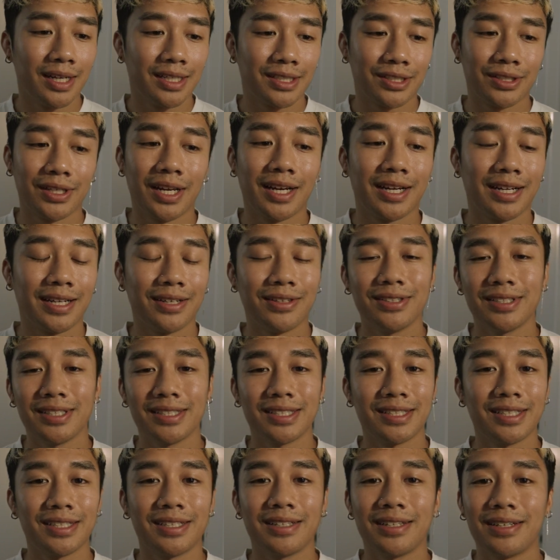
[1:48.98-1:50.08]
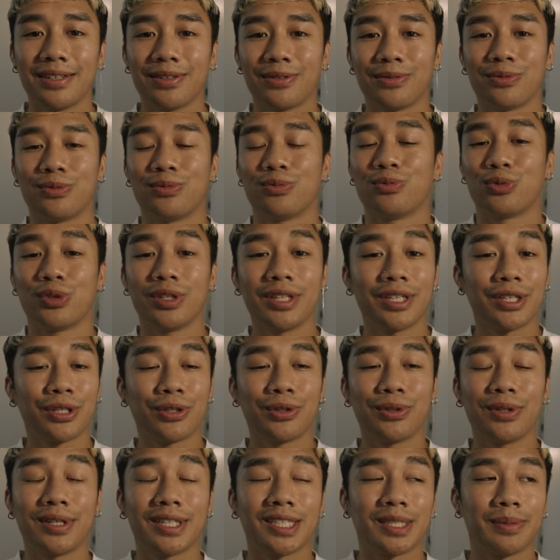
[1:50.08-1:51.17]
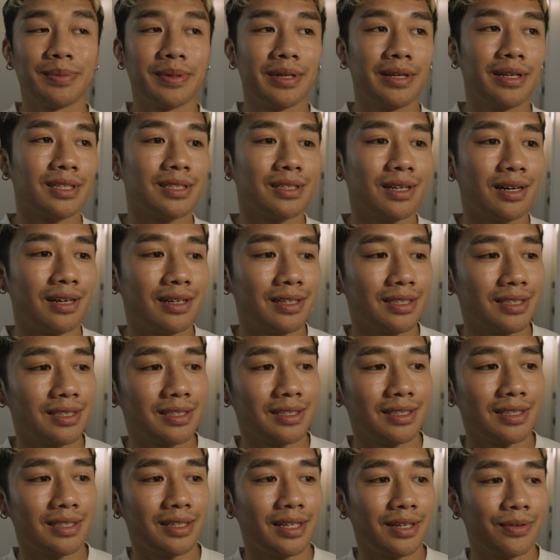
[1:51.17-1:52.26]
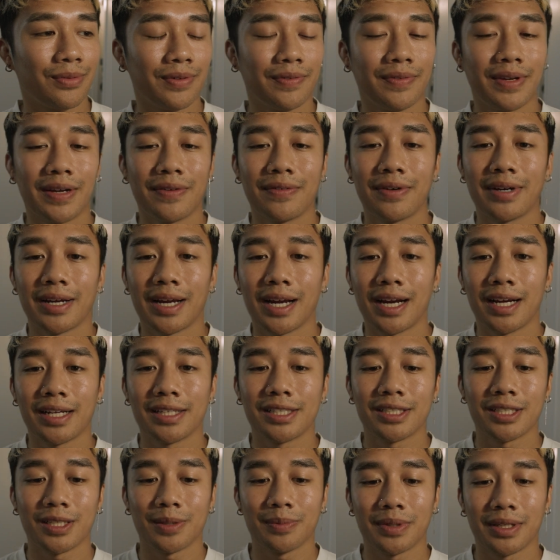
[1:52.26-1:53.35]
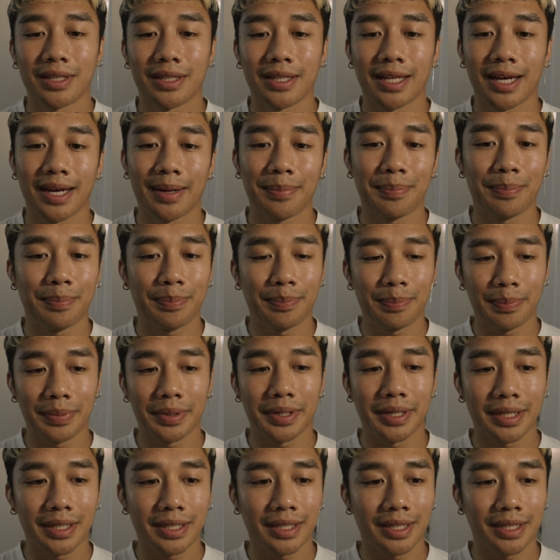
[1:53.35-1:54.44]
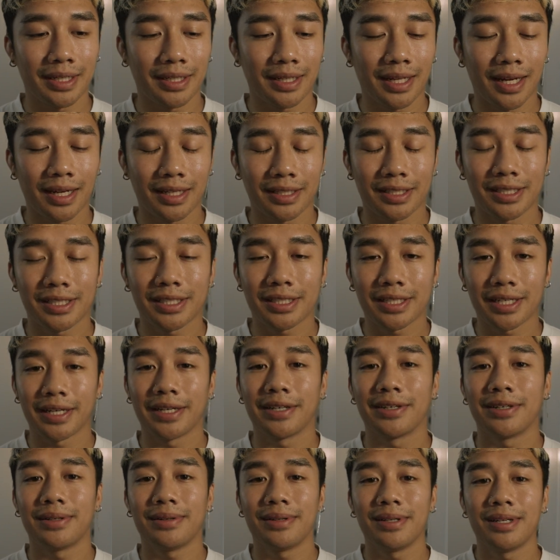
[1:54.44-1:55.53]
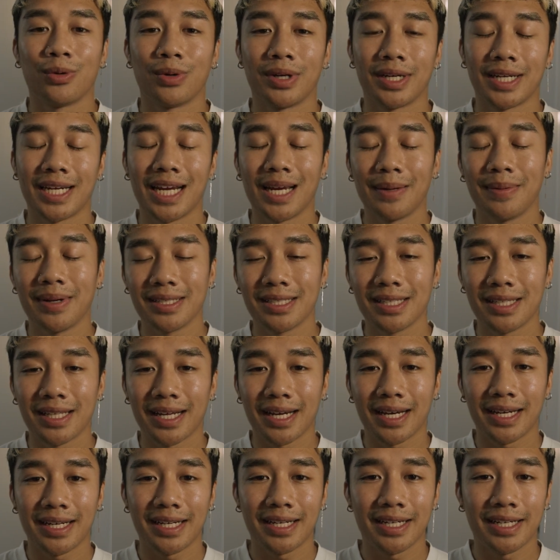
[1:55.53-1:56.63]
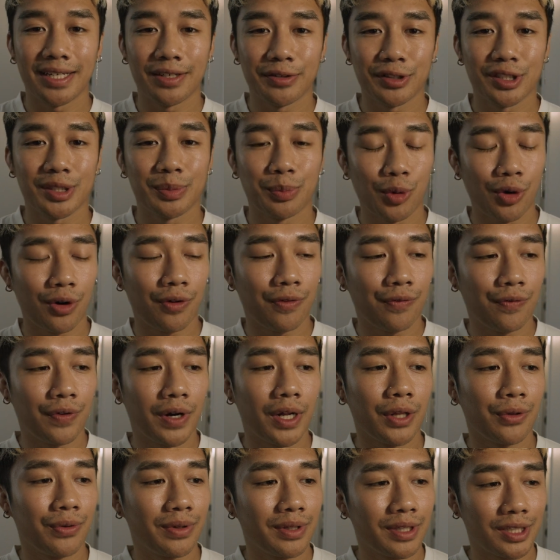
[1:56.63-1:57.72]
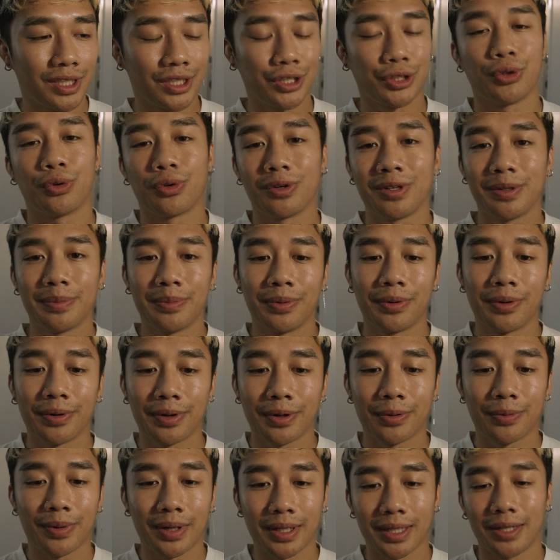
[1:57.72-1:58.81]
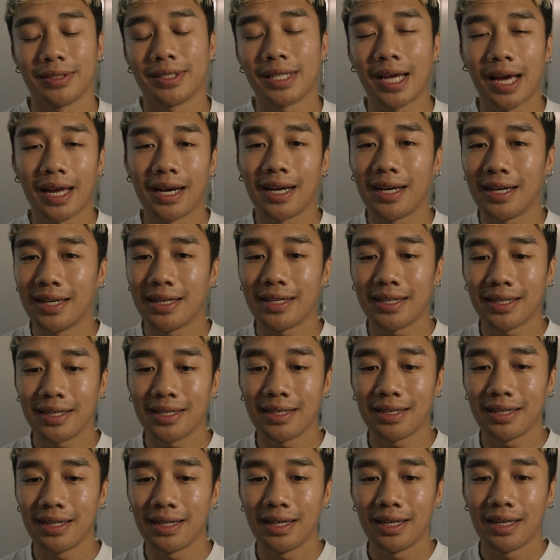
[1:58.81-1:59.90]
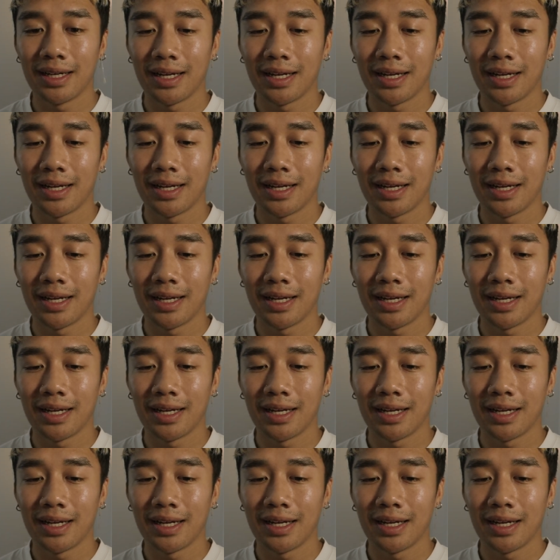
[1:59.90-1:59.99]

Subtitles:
So yeah, it was just a really cool experience, honestly. We've never had something that big in that scale. When it came down to the edit, it was more following the storyboard while I was editing it.